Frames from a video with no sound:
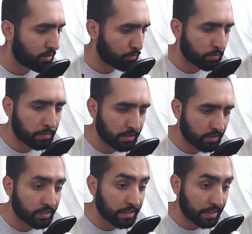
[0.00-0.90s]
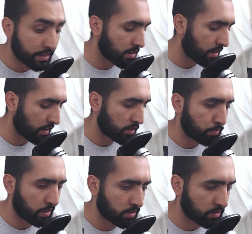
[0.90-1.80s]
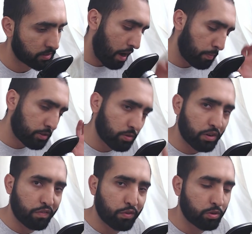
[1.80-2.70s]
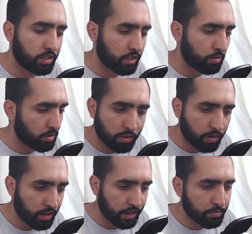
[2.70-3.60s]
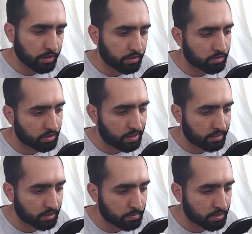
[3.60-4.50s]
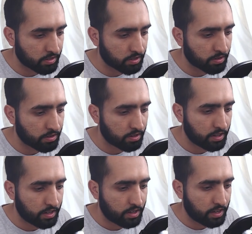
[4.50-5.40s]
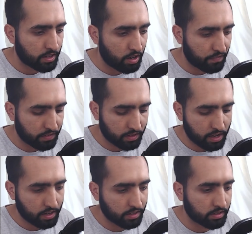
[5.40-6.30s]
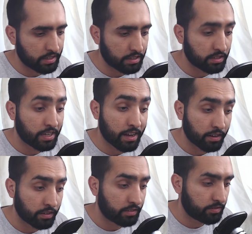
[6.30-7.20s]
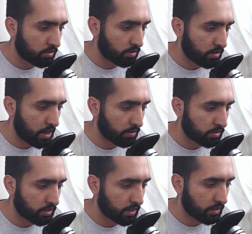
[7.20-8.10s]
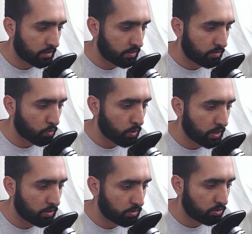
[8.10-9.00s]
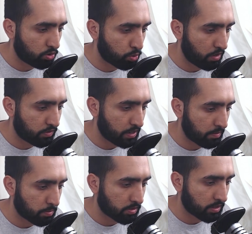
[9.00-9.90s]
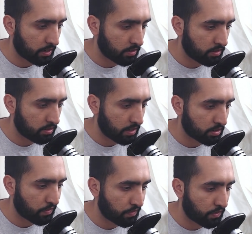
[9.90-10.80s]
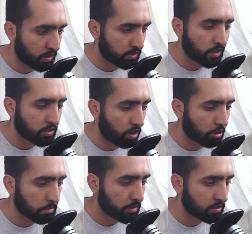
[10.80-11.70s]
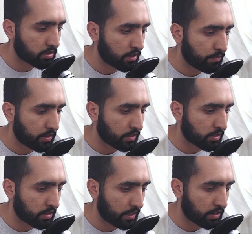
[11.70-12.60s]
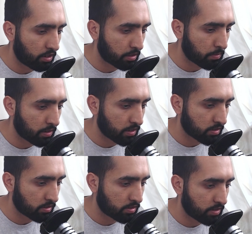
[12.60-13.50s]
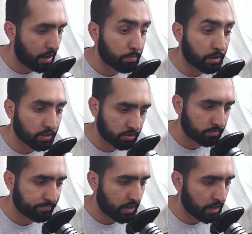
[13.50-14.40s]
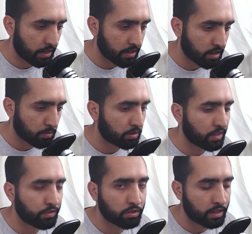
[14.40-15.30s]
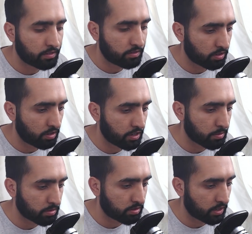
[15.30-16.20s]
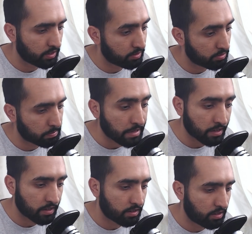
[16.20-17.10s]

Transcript: will be the linear expression. Up to 140, we don't want any wiggle, so that's going to be a 0. And then after that, let's say 10. So now it's saying wiggle 12 times per second. That's the first argument, and the second argument is how much, and linear will give you that. So linear will say it will be